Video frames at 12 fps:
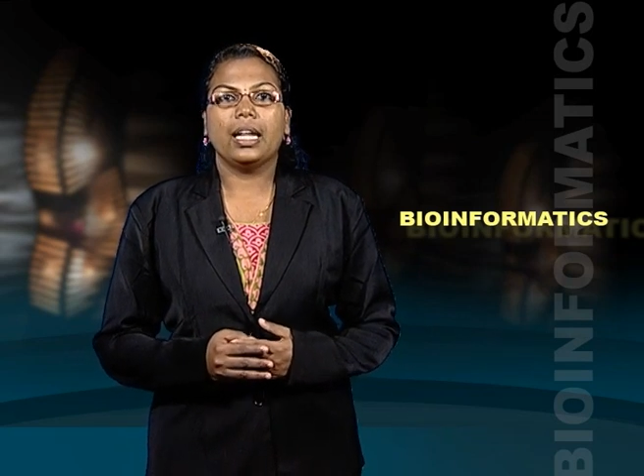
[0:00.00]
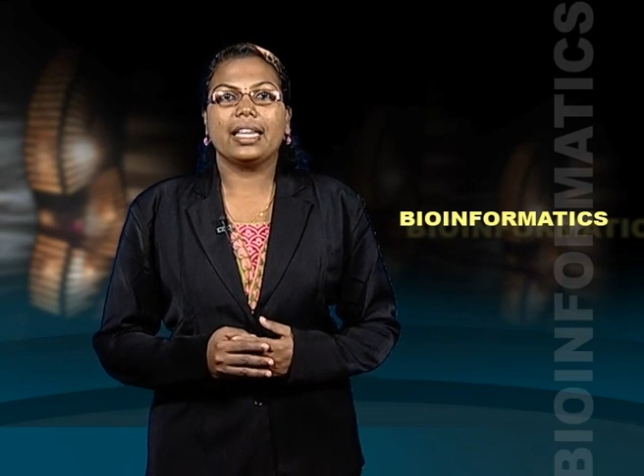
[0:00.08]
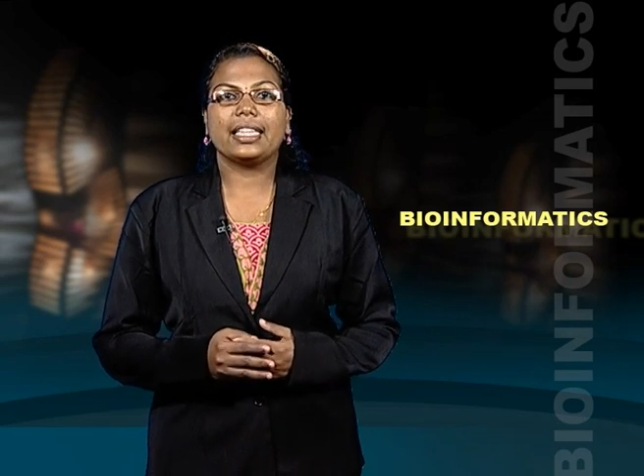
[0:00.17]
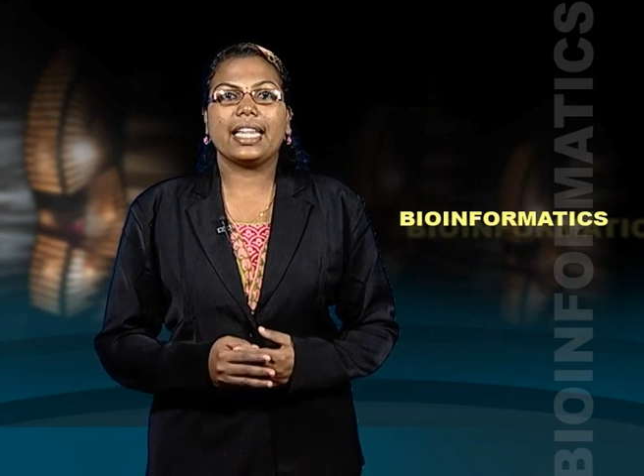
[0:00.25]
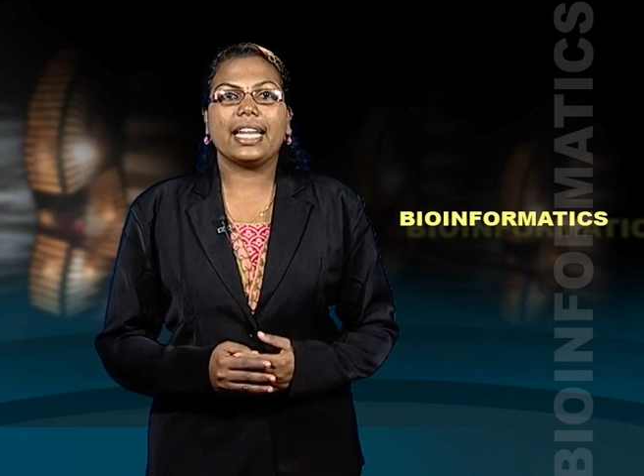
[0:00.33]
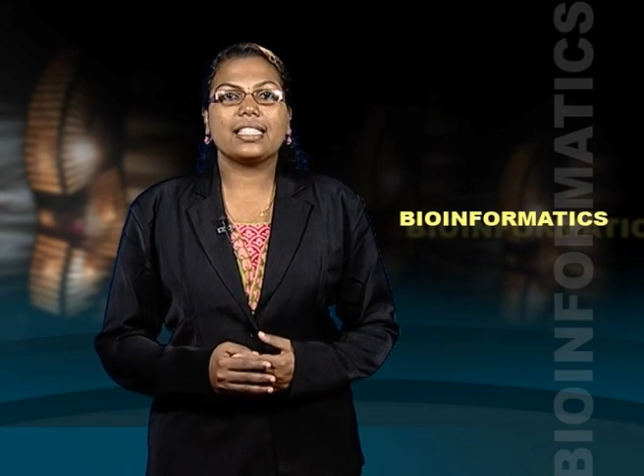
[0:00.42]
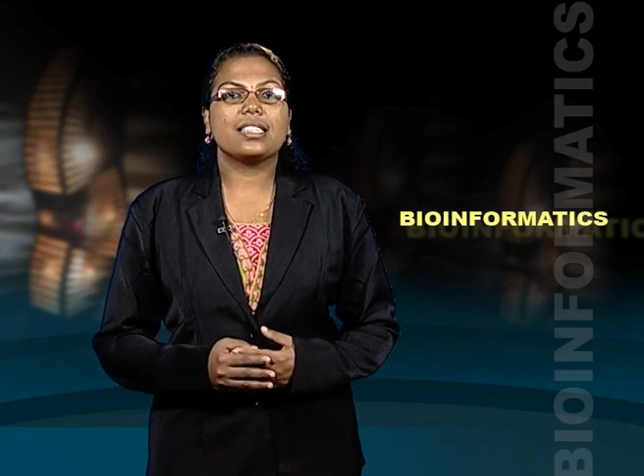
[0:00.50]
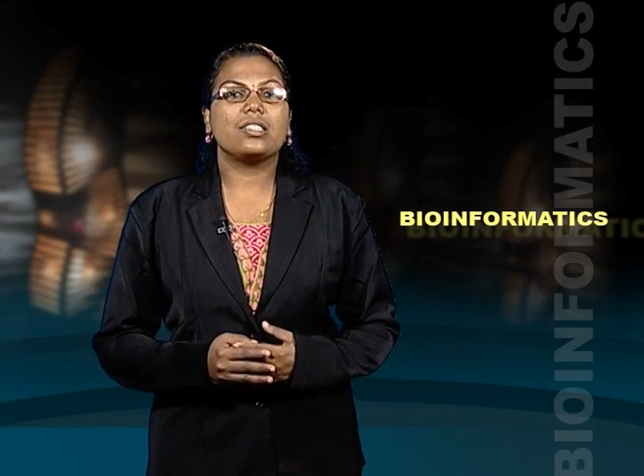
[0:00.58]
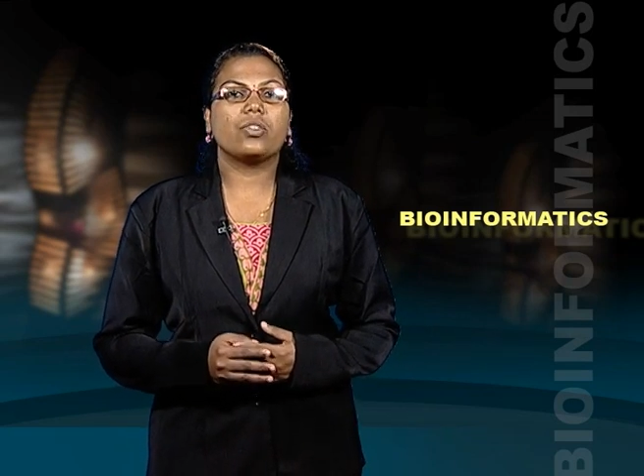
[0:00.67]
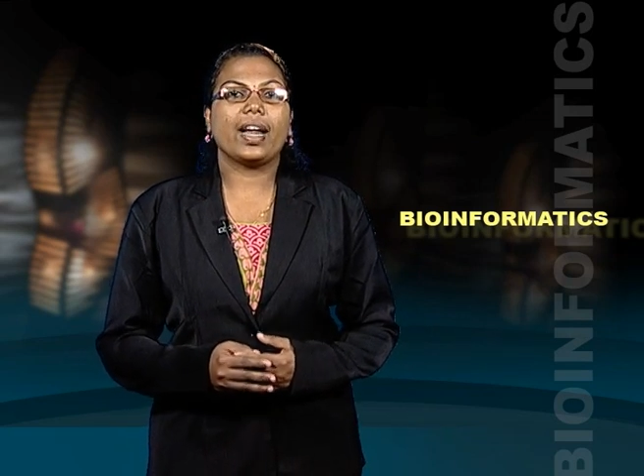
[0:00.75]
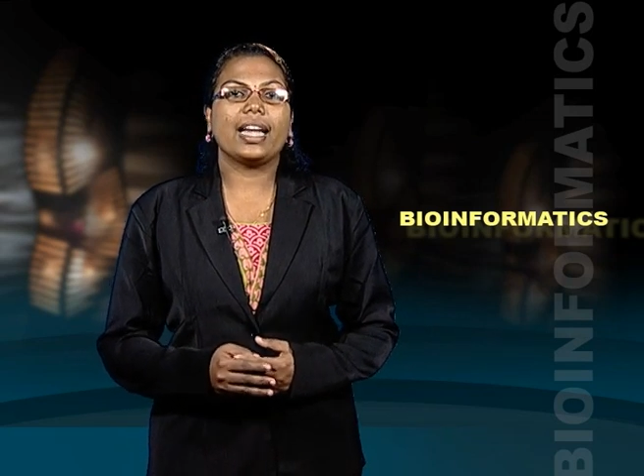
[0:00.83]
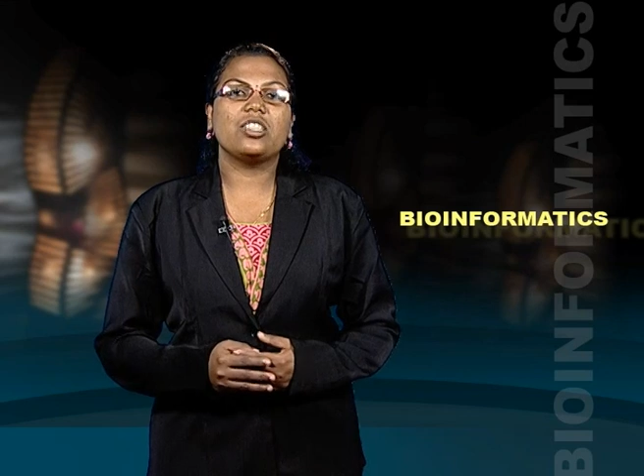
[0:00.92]
These
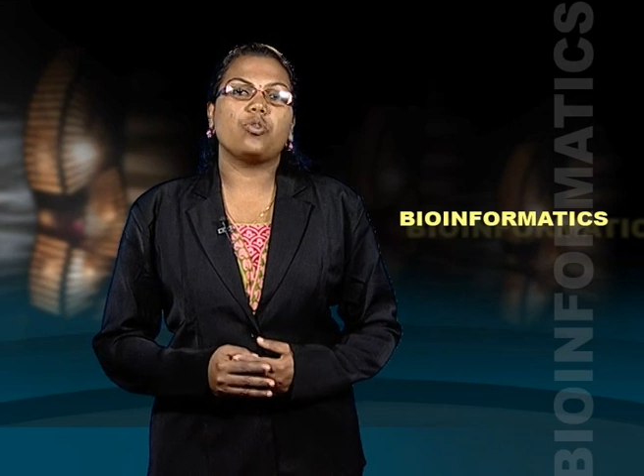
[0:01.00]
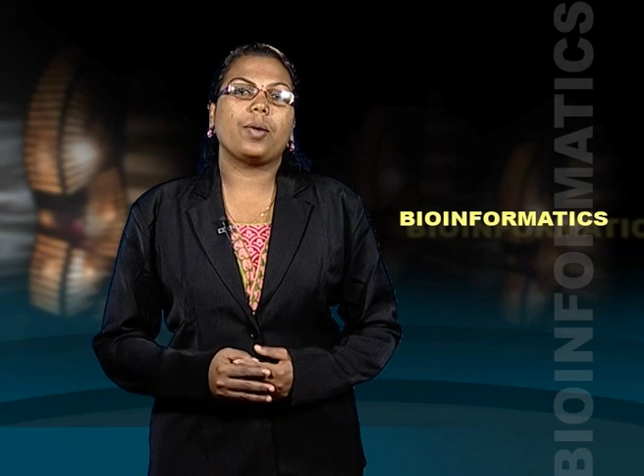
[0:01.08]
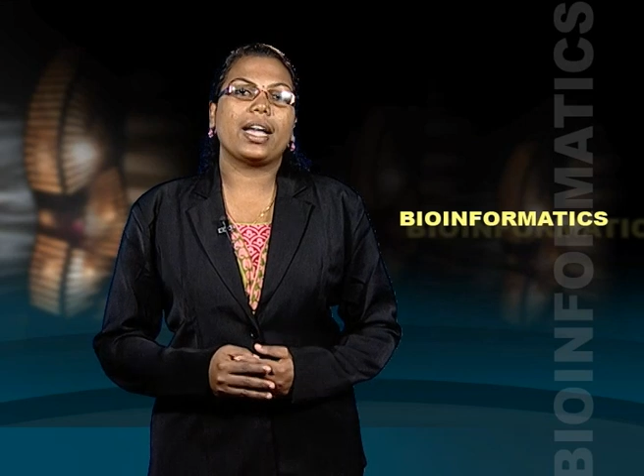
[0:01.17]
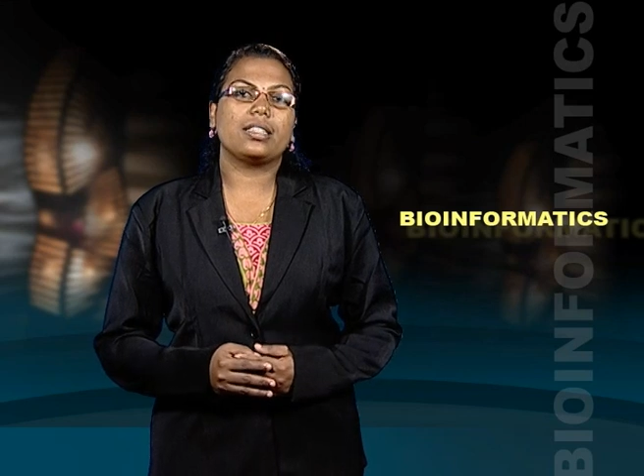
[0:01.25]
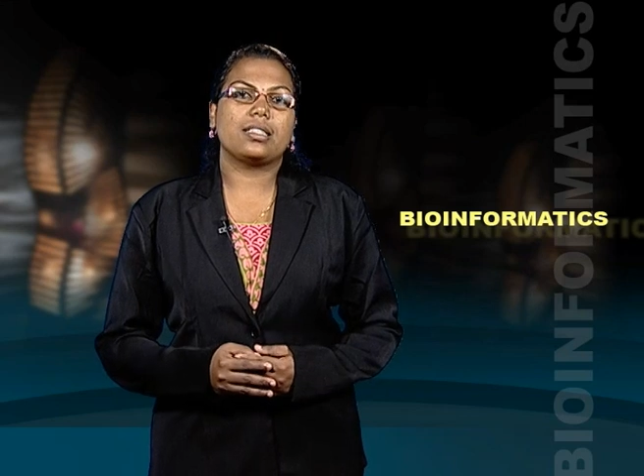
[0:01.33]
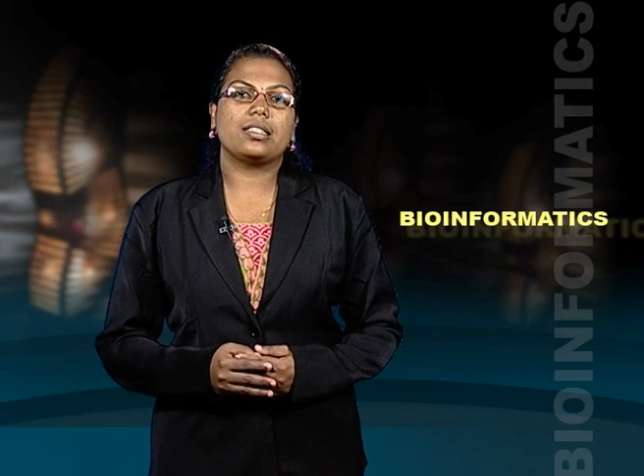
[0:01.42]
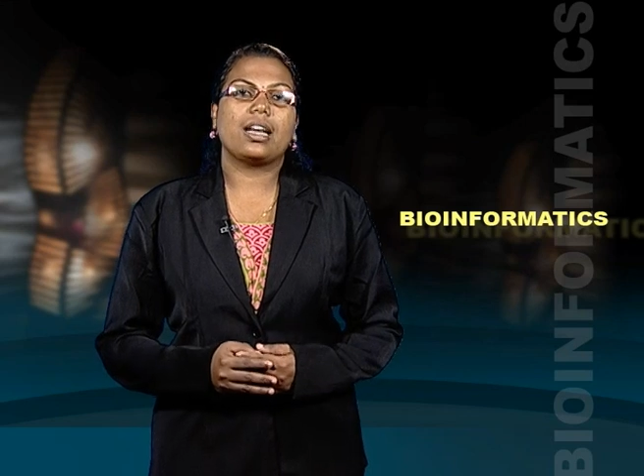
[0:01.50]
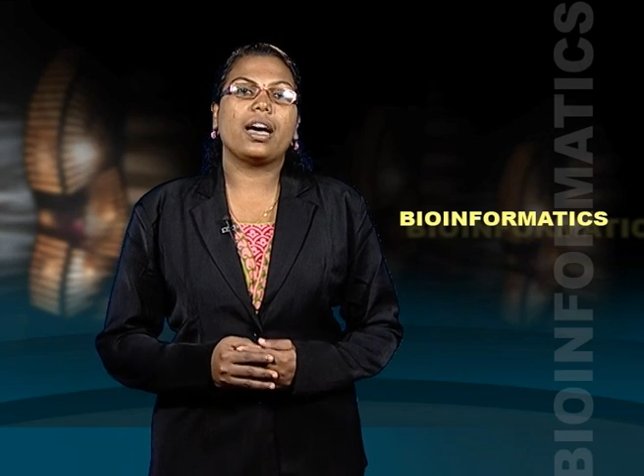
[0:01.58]
strange bases